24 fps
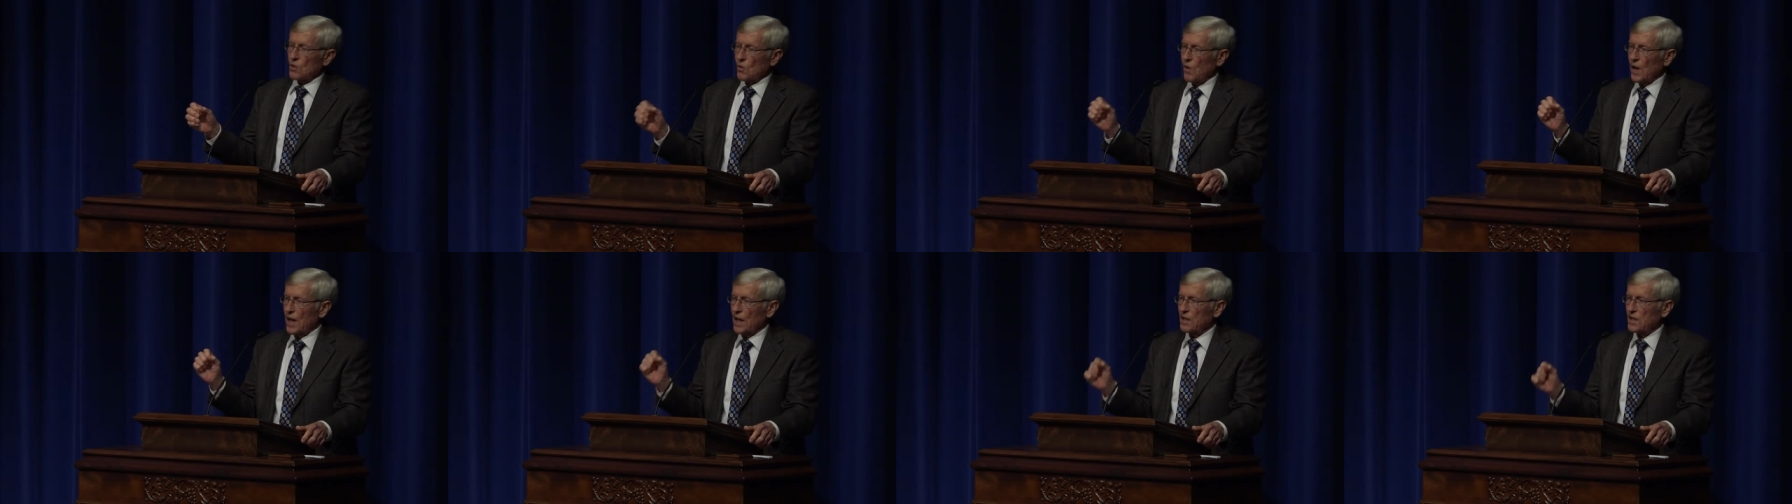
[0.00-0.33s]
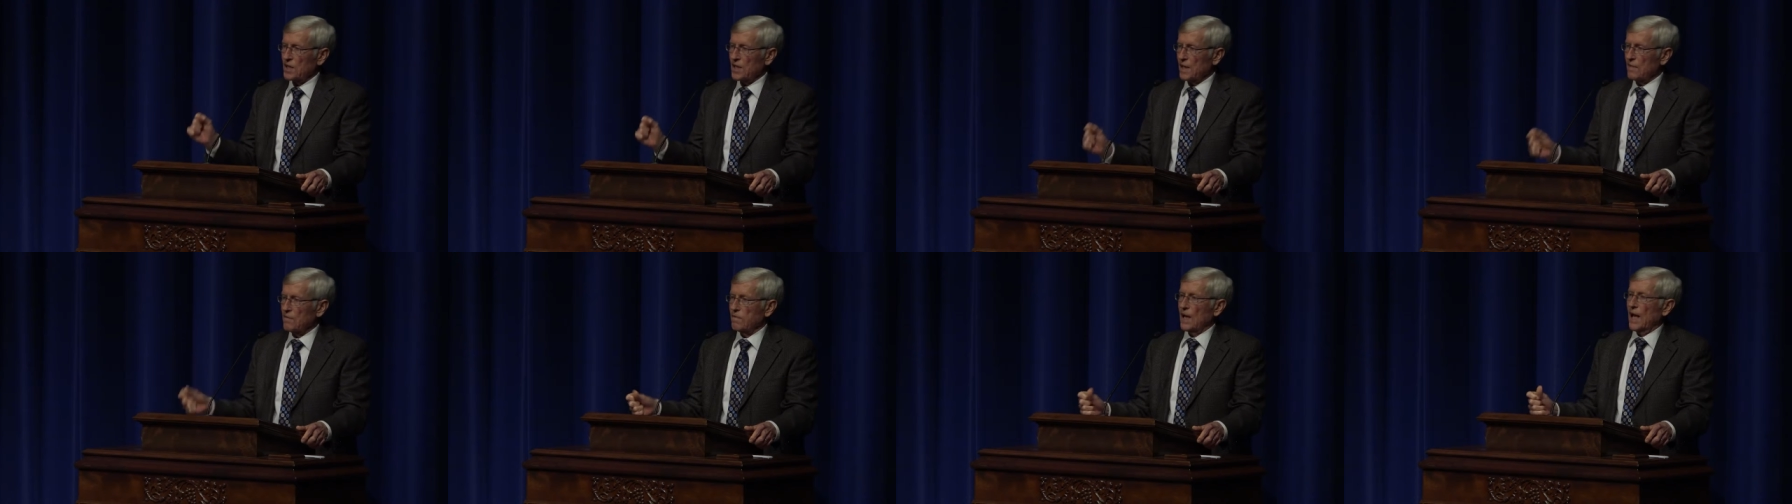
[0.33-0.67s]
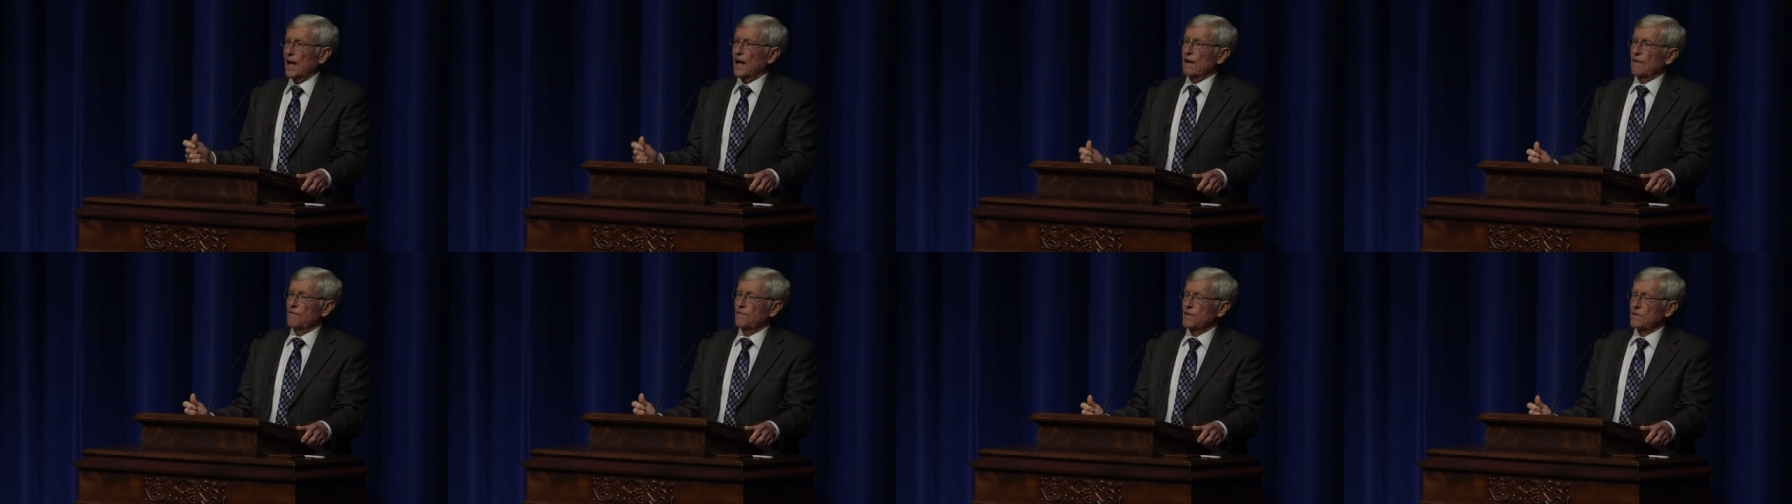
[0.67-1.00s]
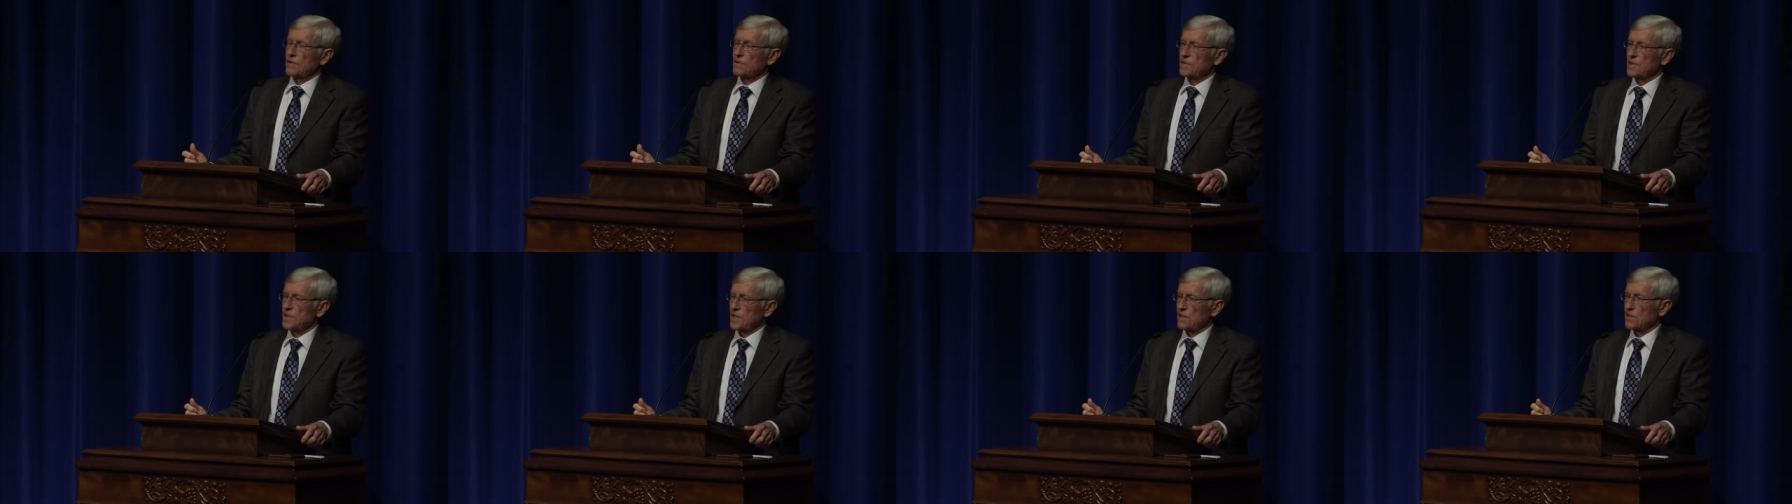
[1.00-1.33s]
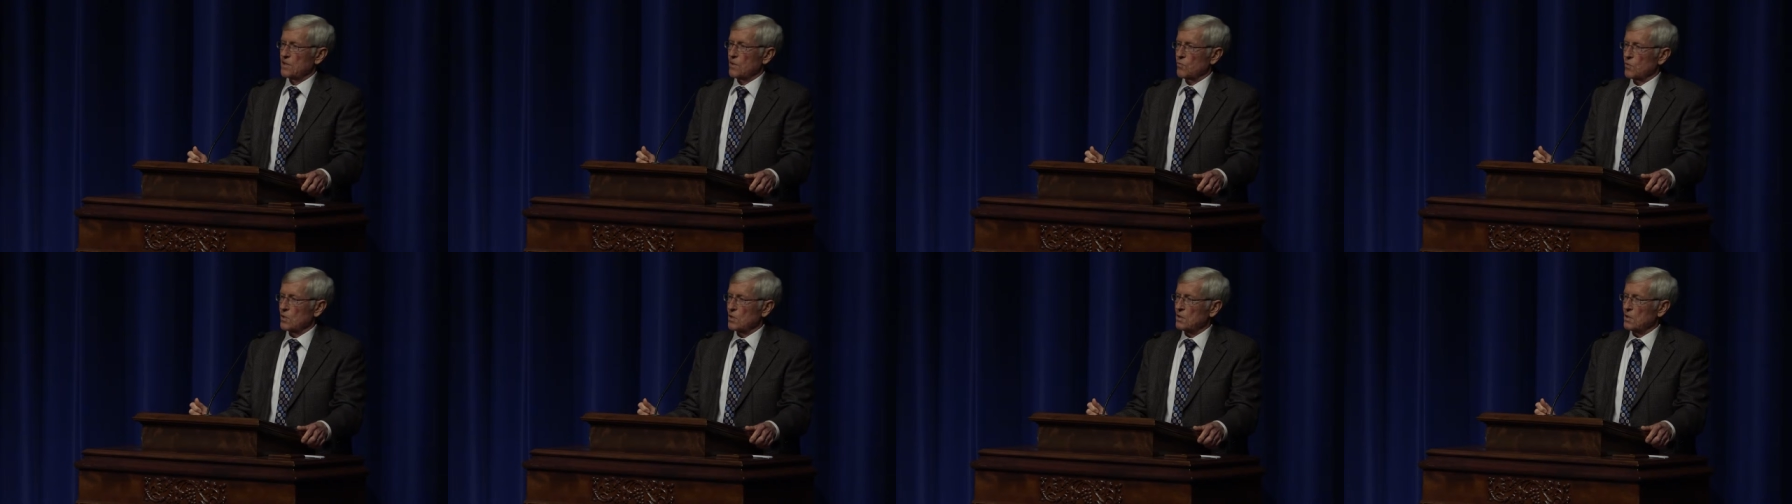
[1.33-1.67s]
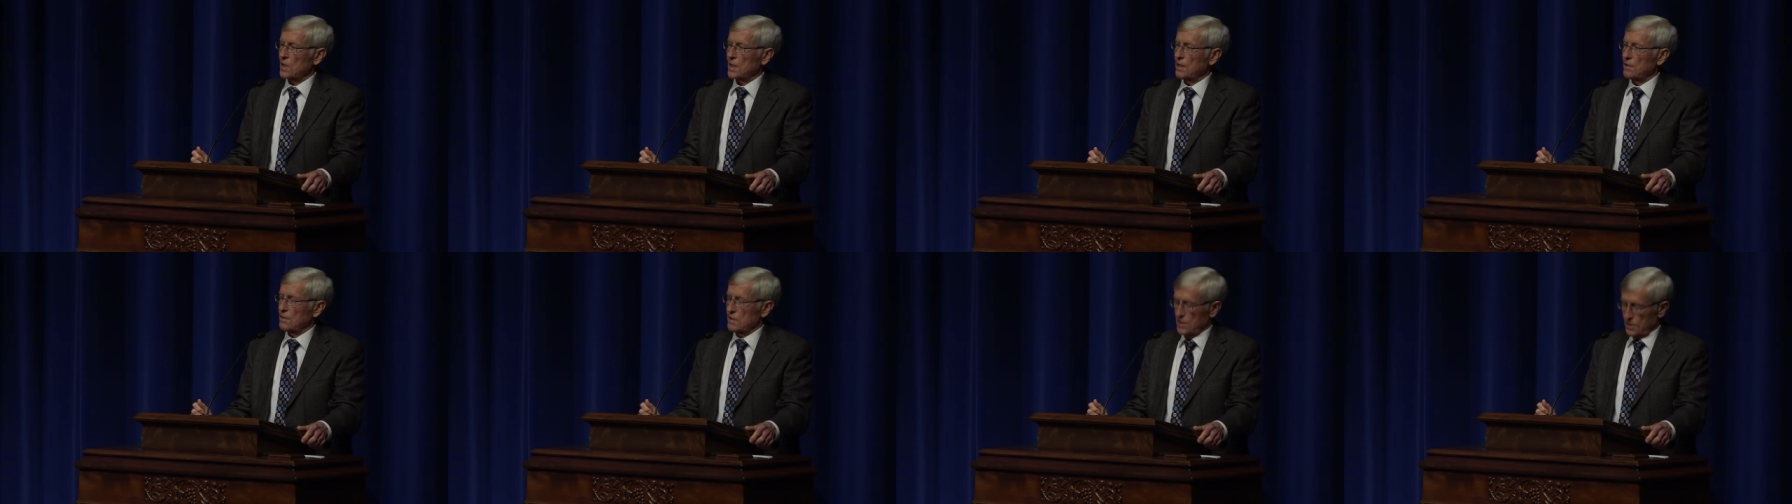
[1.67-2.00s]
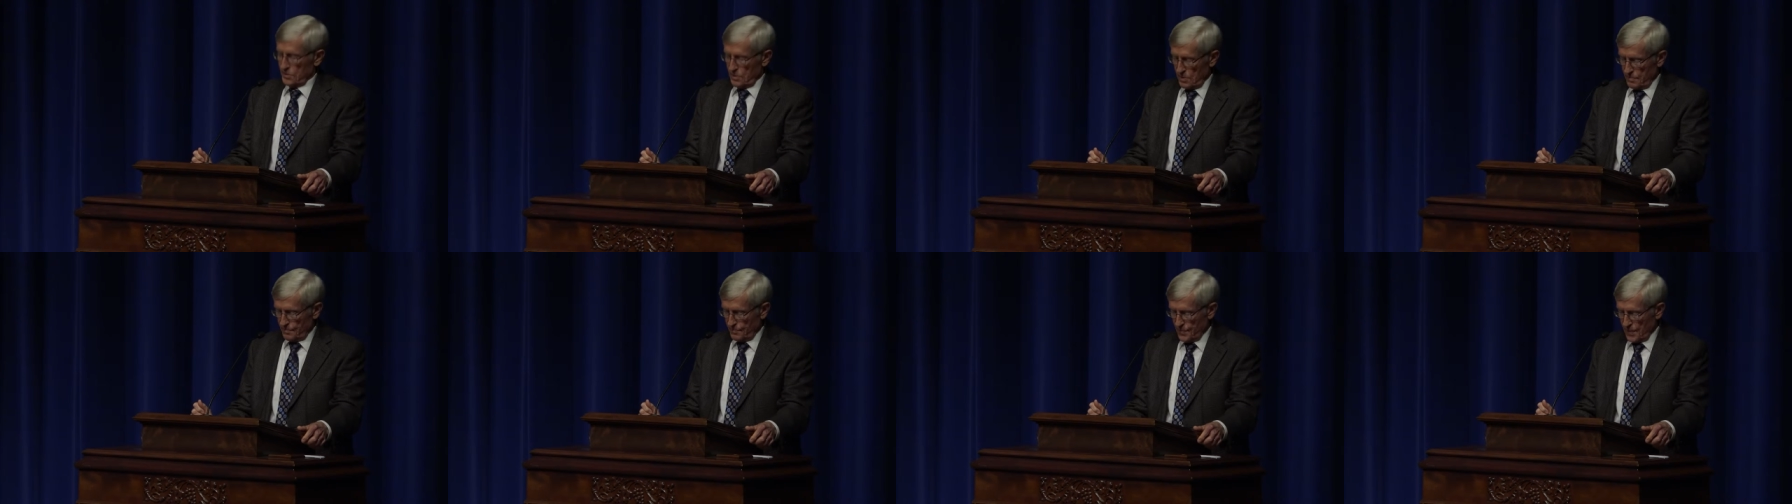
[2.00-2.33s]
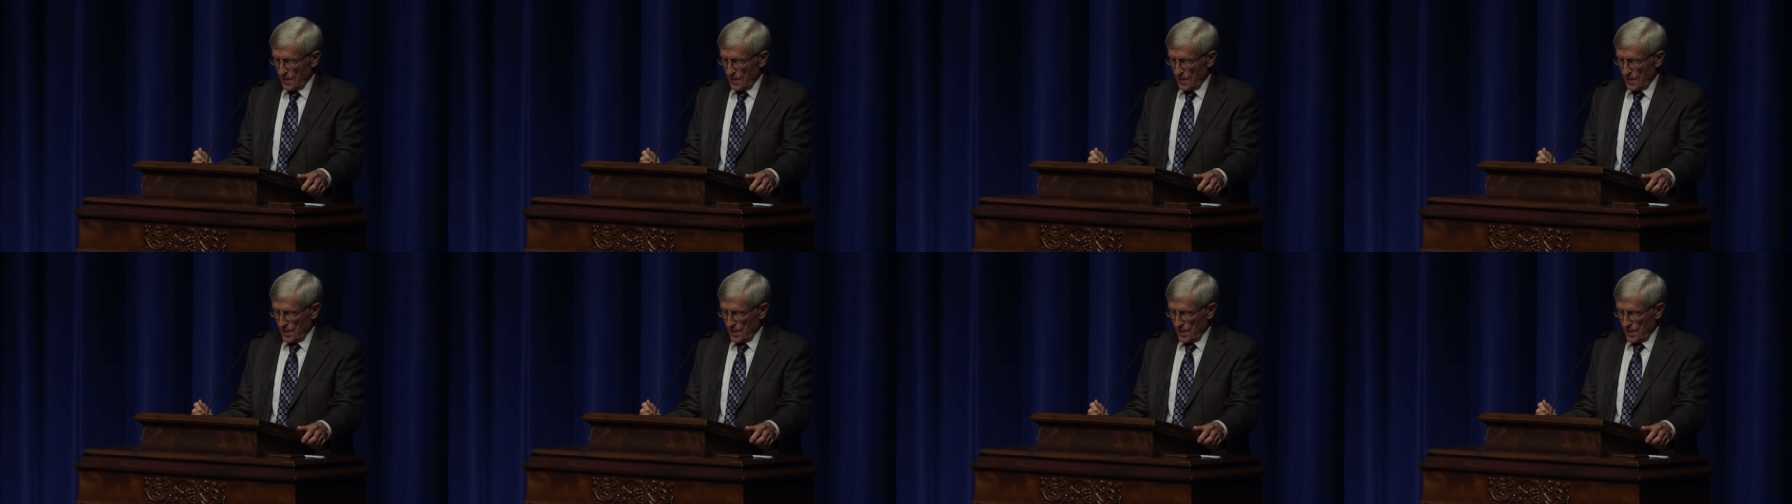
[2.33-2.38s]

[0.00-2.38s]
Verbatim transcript: quality of life in the rural areas.